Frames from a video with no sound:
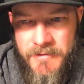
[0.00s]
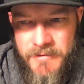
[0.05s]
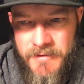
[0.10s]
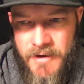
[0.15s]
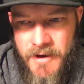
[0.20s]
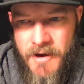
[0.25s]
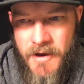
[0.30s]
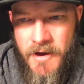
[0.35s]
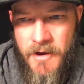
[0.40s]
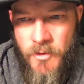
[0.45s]

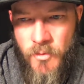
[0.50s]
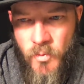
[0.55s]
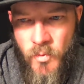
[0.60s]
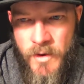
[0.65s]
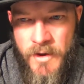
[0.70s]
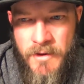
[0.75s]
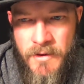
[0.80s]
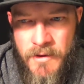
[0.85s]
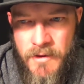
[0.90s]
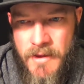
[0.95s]

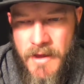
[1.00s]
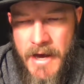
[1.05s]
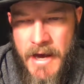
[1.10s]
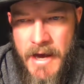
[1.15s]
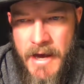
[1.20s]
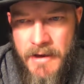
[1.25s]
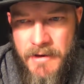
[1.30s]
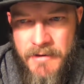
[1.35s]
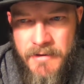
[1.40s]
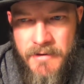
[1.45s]
when
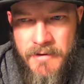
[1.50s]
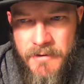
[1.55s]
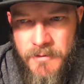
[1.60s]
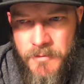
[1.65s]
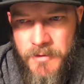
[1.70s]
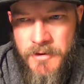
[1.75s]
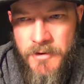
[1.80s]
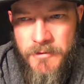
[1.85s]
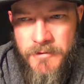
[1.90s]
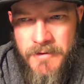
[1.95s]

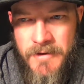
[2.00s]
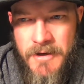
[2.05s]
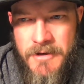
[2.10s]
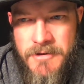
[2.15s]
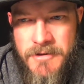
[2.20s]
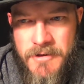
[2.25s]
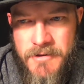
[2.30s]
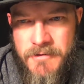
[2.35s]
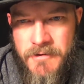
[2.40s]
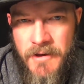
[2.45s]
those
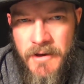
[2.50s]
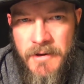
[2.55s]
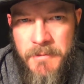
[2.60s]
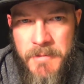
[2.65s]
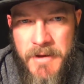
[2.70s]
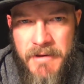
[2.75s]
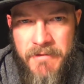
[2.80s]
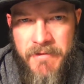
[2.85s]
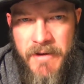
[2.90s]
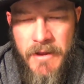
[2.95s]
t-shirts are going to
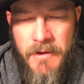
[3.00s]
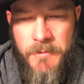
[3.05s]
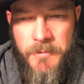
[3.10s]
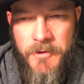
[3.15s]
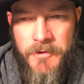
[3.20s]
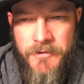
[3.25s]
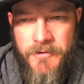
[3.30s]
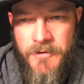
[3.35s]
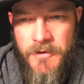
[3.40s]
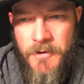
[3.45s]
be
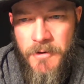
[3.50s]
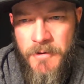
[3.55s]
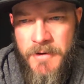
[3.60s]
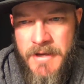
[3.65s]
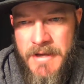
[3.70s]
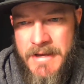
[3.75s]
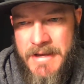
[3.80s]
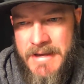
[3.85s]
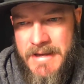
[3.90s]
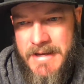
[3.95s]
available. So
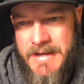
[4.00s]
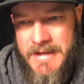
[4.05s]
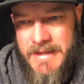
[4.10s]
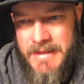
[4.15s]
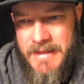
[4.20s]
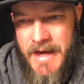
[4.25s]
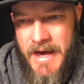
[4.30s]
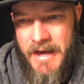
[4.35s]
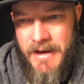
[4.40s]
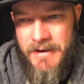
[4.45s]

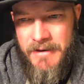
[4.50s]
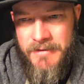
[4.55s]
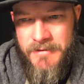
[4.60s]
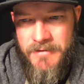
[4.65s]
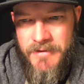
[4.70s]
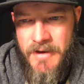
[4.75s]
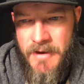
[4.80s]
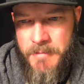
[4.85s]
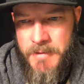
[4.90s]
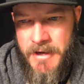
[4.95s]
that is
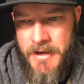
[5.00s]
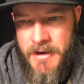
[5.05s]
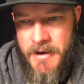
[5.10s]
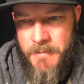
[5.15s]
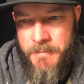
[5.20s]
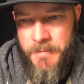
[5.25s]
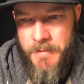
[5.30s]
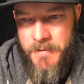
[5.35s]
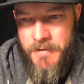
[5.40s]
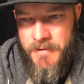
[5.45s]
coming
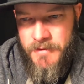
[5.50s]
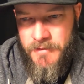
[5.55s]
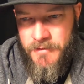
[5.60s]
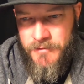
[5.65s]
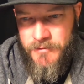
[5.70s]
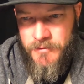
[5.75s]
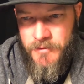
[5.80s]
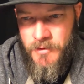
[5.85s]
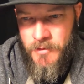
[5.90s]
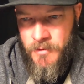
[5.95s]
up
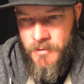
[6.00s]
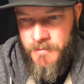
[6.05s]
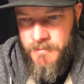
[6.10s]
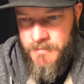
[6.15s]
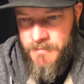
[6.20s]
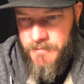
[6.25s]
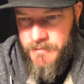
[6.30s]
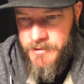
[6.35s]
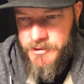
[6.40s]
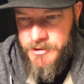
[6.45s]
soon
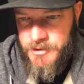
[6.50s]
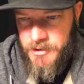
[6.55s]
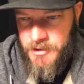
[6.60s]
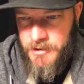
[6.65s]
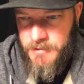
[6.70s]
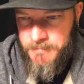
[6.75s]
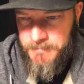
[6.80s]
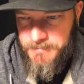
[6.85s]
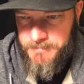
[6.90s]
for sure.